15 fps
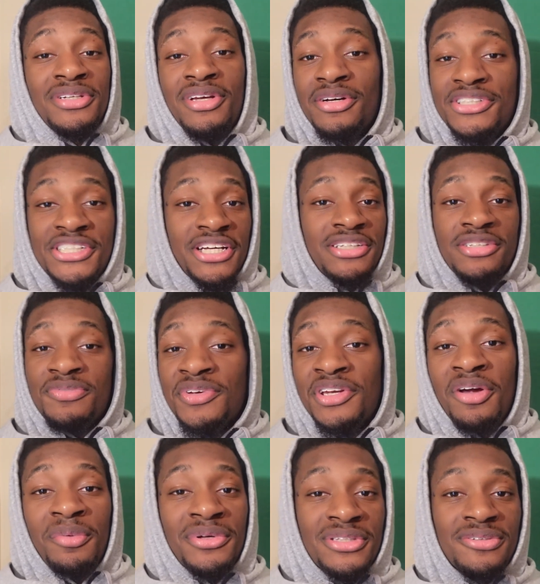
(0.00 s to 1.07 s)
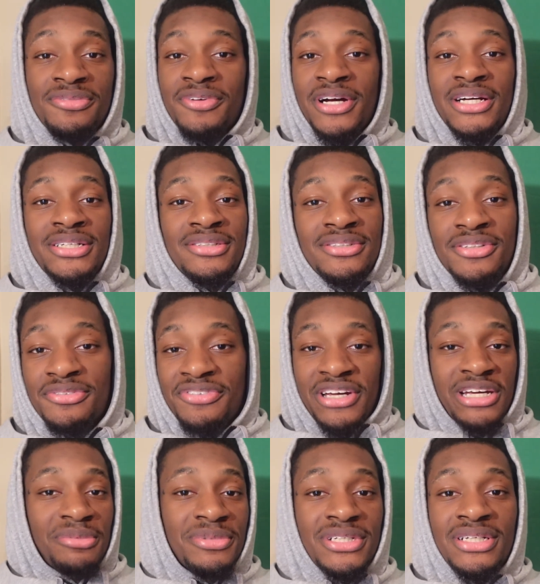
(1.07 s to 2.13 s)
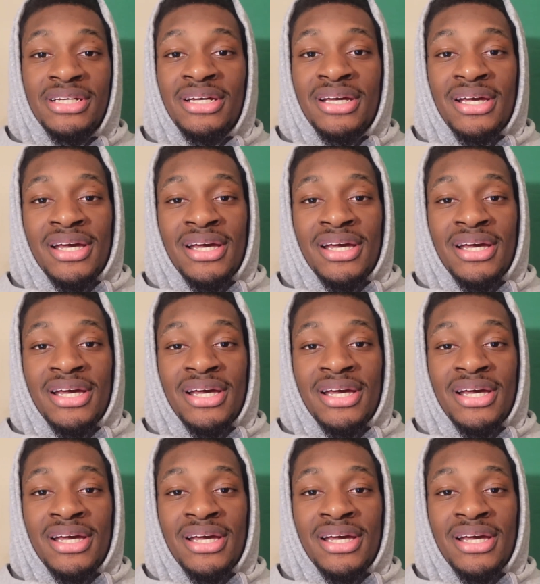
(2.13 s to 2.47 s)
You know, share this video with your friends, your family.